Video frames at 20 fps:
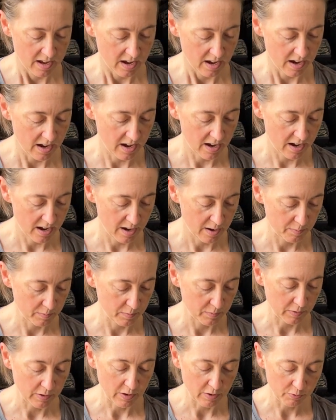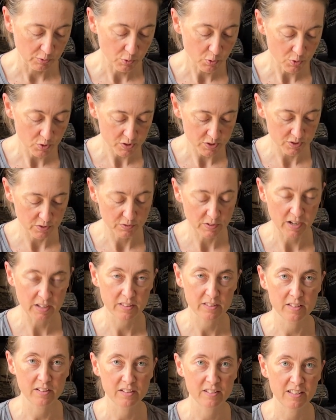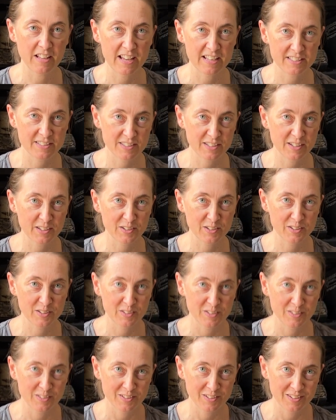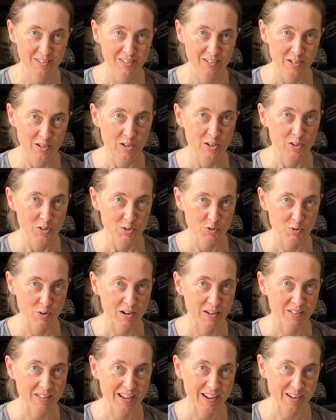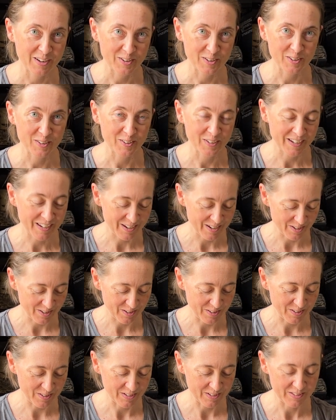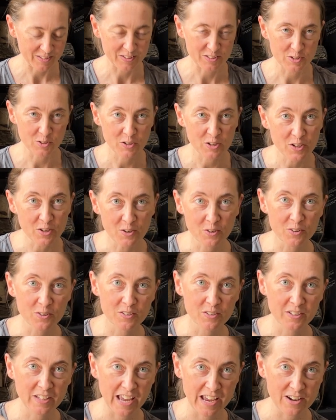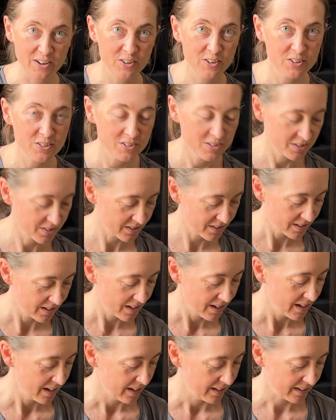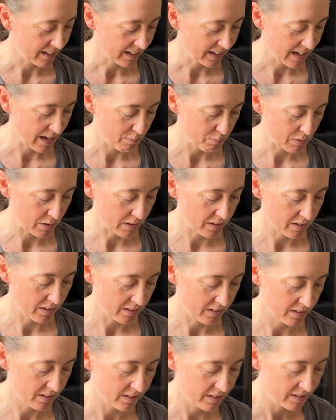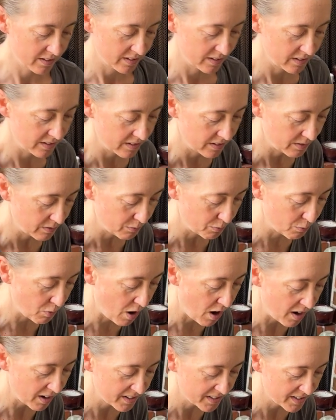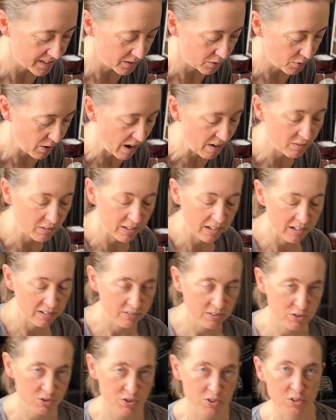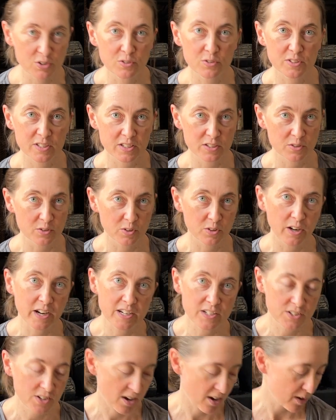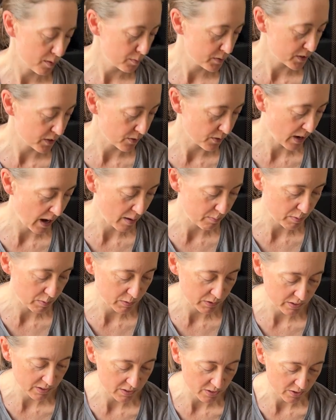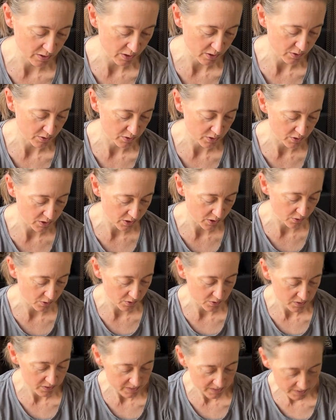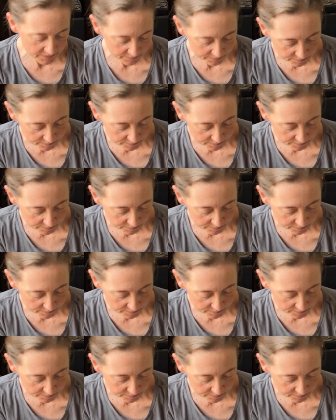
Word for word: Um, of course, you've got the classic trail hiker gear, the dirty girl gaiters that keep the little rocks and gravel out of your shoes. They do a great job, so happy with the dirty, dirty girls.